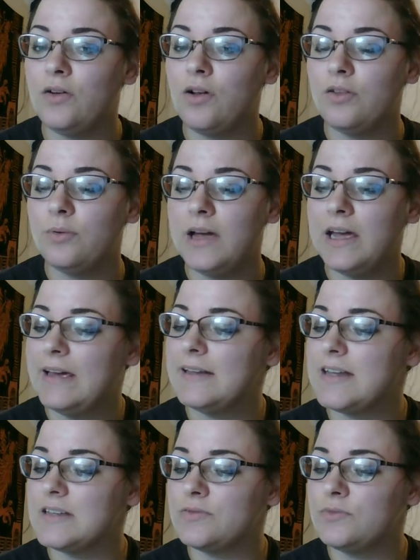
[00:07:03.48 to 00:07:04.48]
all the way, it
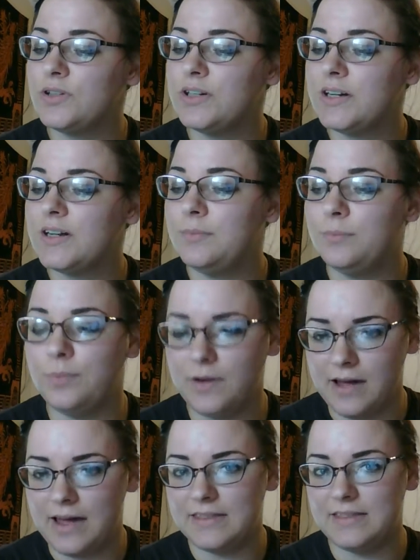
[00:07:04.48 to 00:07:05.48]
doesn't work,
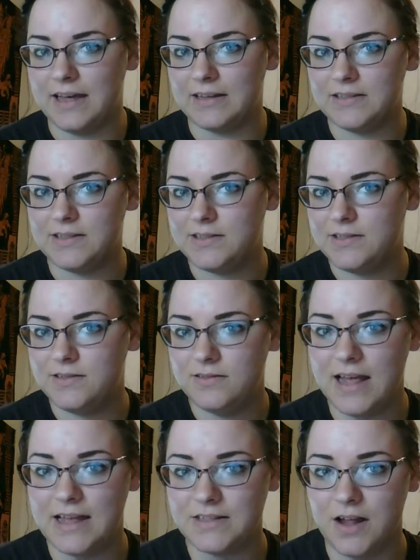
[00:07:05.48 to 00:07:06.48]
but
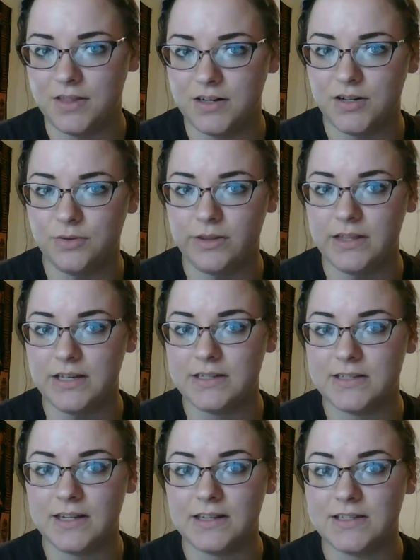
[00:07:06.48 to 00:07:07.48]
has nothing to do with the
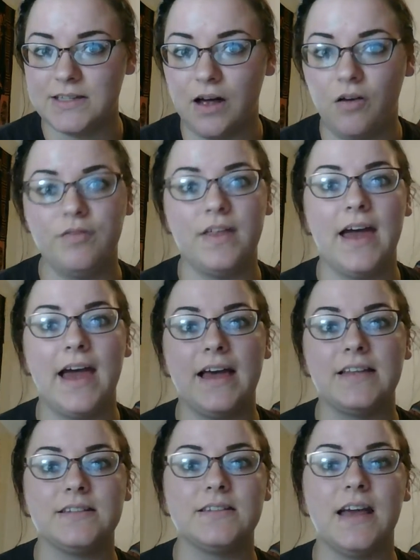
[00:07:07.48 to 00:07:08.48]
e-cig itself. It
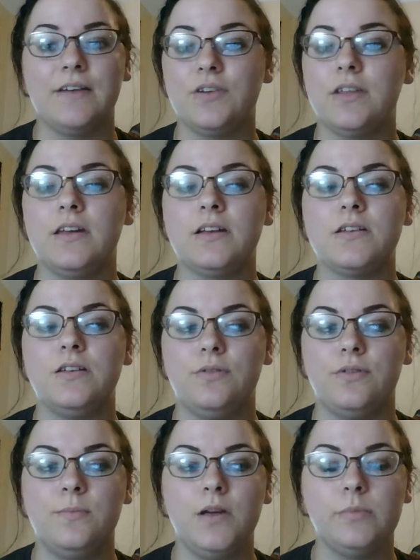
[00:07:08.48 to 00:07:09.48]
has everything to do
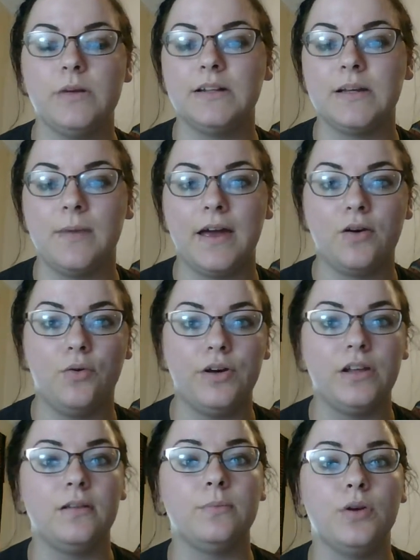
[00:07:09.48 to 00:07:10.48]
with me building my
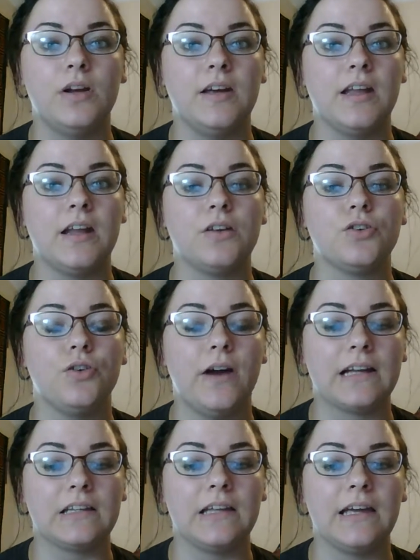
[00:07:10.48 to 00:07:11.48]
coil and putting it in
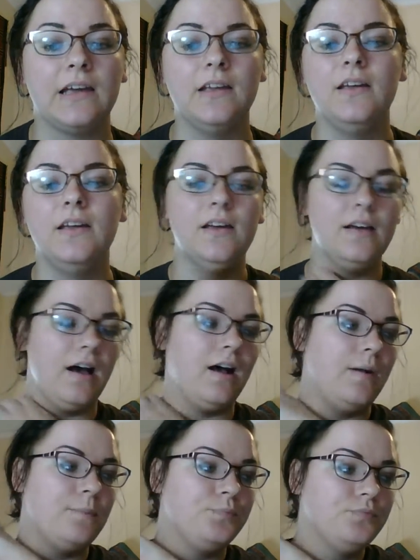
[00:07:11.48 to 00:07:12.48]
correctly.
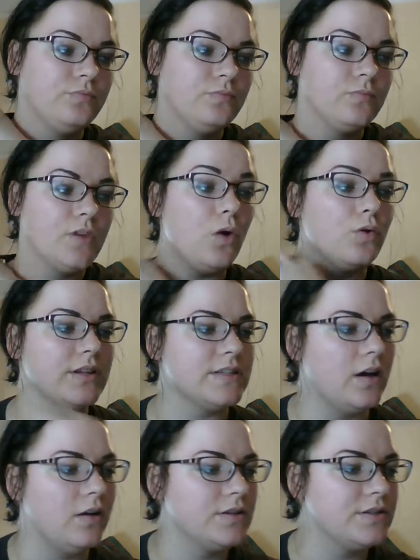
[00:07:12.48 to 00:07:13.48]
This
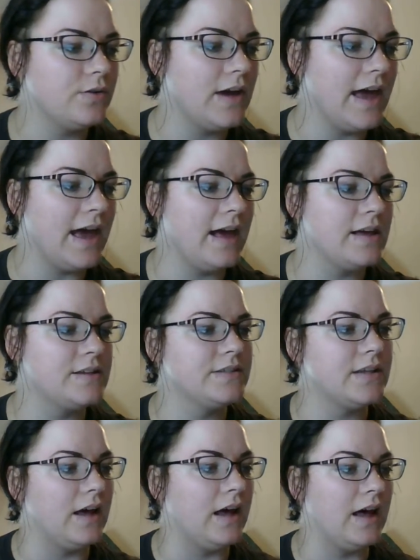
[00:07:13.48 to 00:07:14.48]
also has
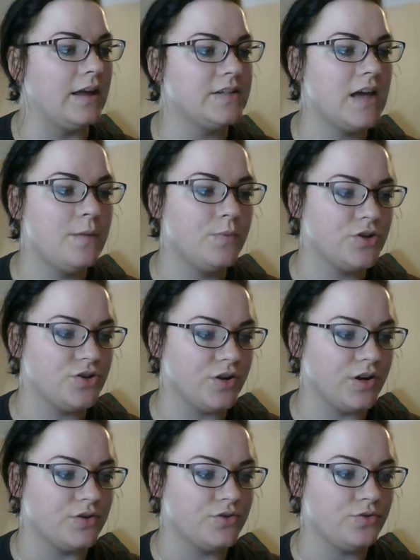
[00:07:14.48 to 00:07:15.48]
temperature
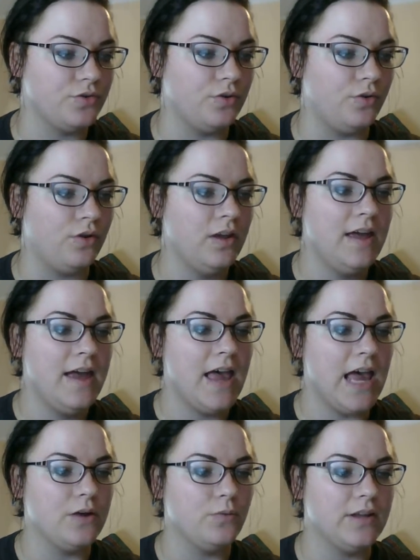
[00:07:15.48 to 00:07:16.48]
control,
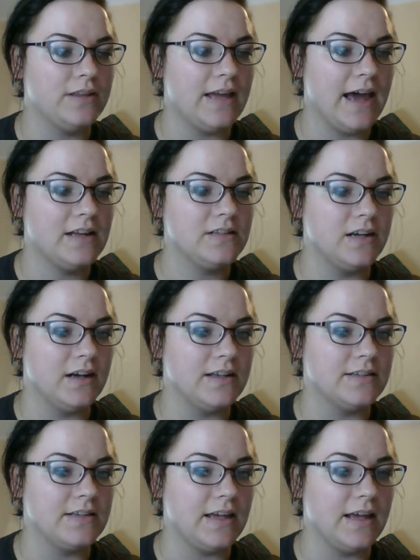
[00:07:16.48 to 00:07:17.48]
and what that
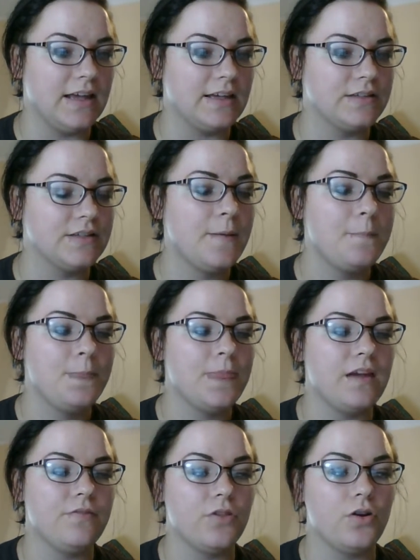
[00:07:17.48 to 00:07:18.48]
does is
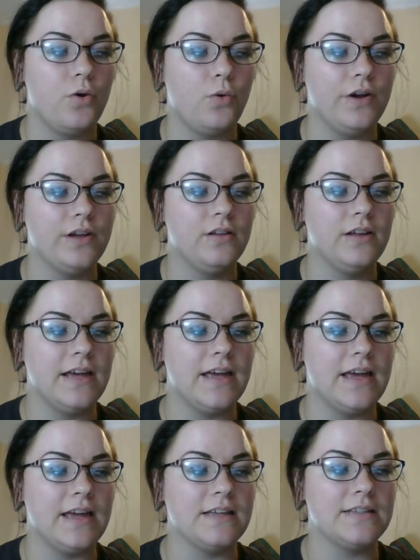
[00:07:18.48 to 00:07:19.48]
if the coil
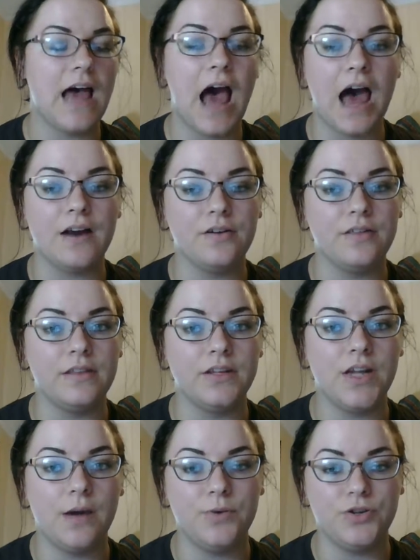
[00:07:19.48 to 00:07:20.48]
is hotter than the
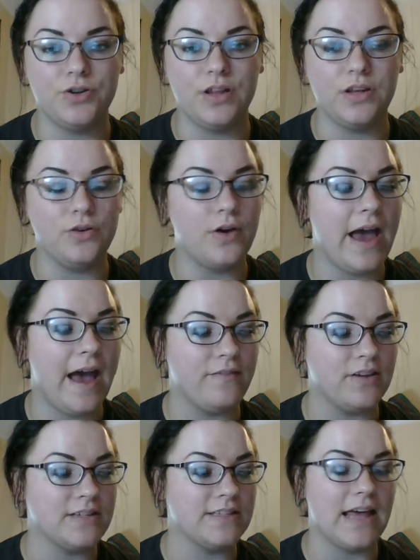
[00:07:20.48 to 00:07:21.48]
temperature that you have
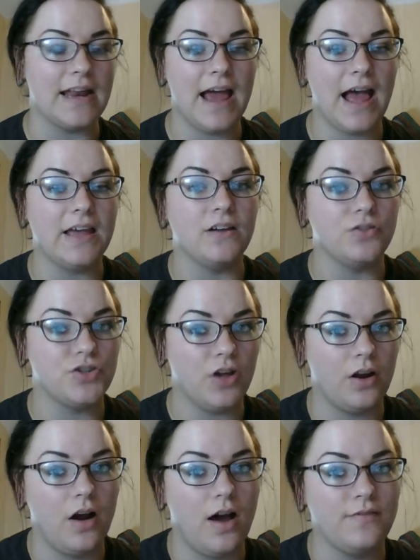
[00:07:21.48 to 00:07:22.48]
it set at, it'll
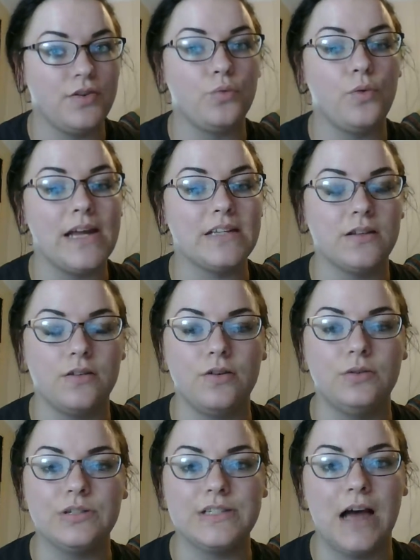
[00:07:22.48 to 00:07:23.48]
shut off and wait till it
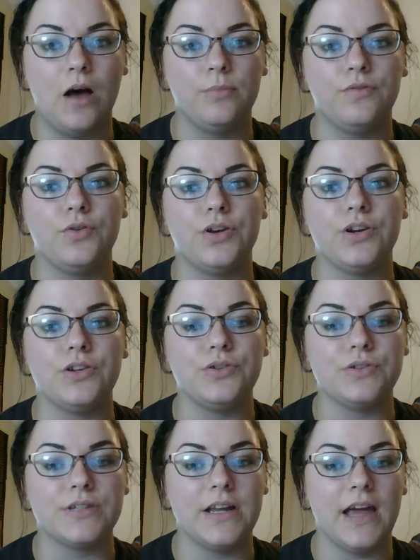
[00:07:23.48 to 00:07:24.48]
cools down before you can
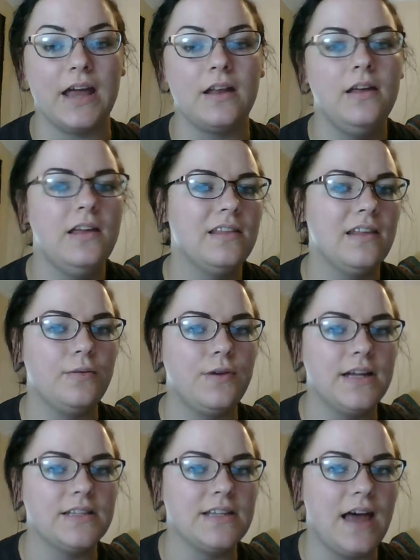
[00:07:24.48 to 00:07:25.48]
use it again. That
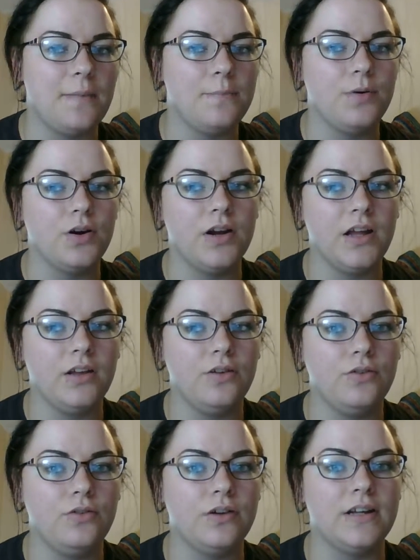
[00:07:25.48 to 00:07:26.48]
way it's not burning
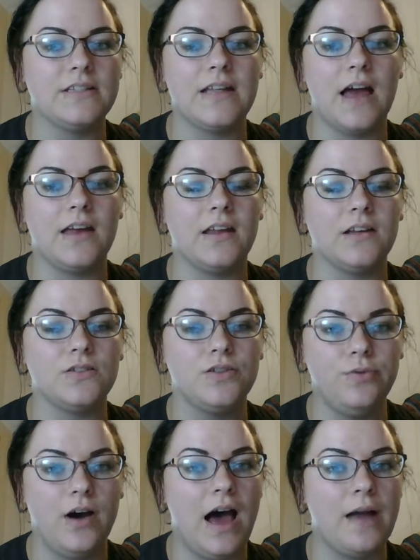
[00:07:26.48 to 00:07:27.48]
you and it's not getting
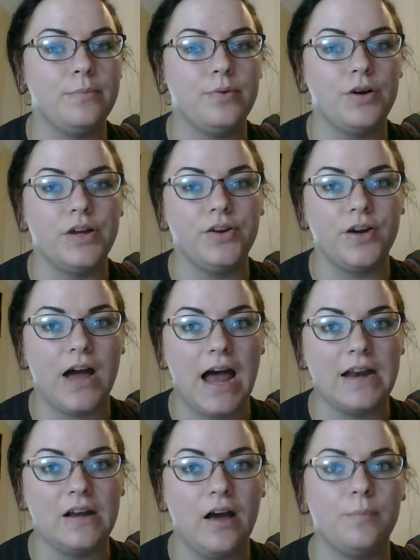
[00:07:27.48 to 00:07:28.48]
too hot and burning your
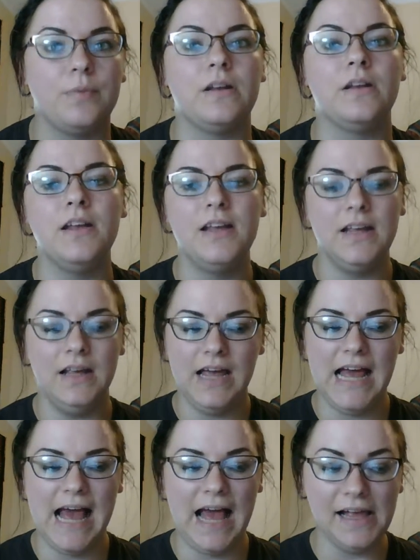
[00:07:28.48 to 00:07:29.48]
cotton up. And
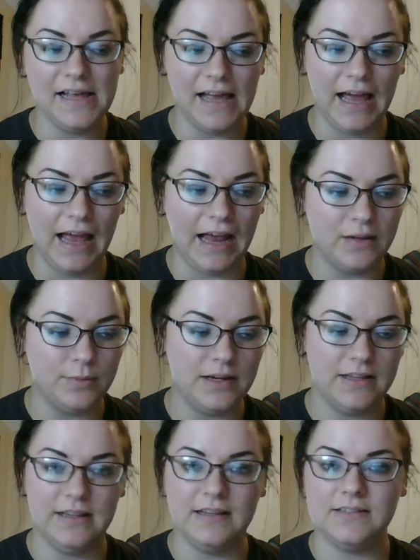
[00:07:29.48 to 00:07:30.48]

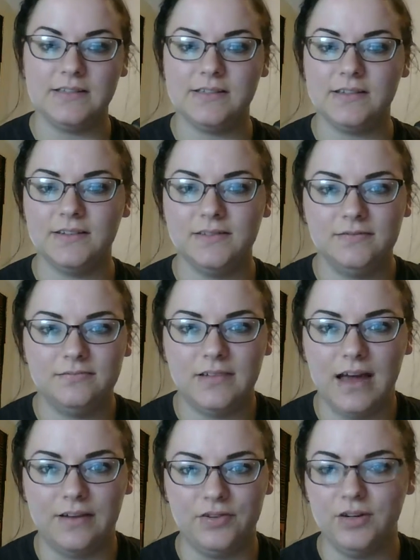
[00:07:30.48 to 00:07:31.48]
anybody that's
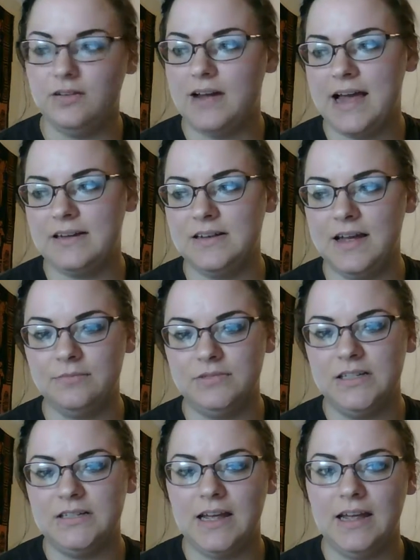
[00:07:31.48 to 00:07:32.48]
ever had an
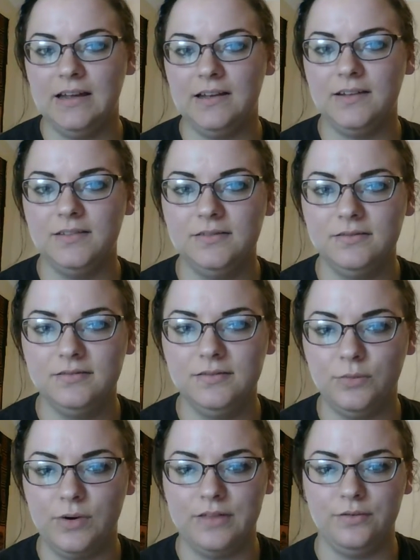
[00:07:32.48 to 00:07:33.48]
empty tank
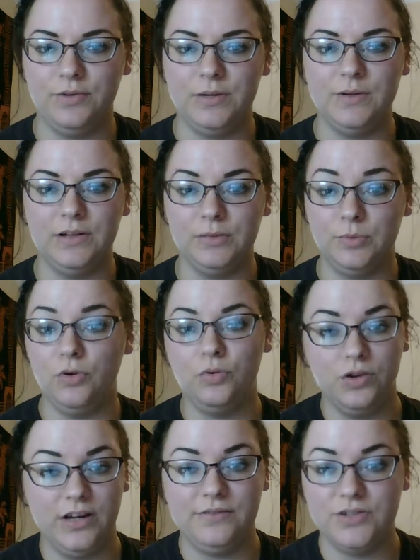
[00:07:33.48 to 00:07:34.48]
with a rebuildable
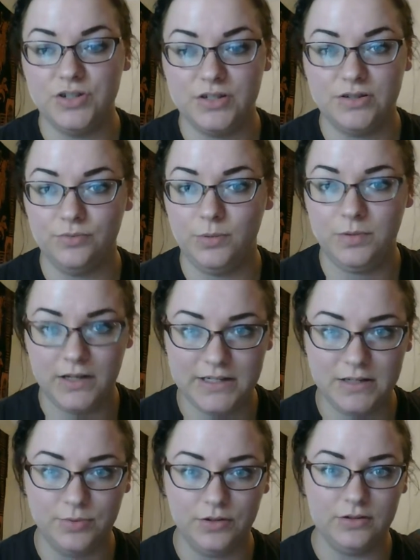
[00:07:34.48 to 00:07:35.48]
or even just a
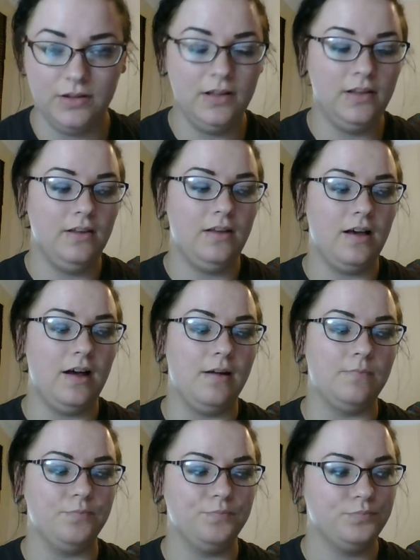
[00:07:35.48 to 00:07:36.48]
replaceable
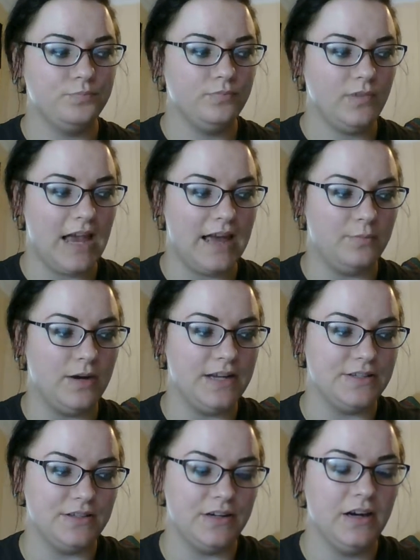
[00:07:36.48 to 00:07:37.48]

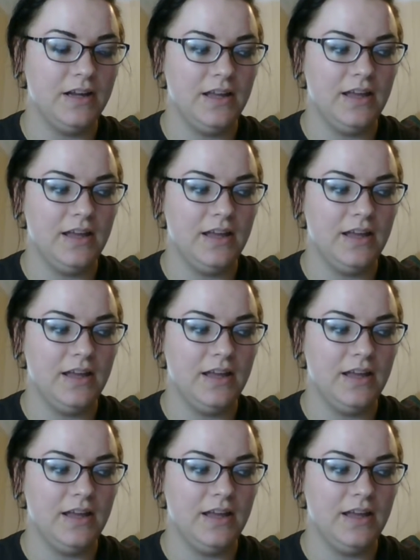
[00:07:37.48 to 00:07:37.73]
atomizer,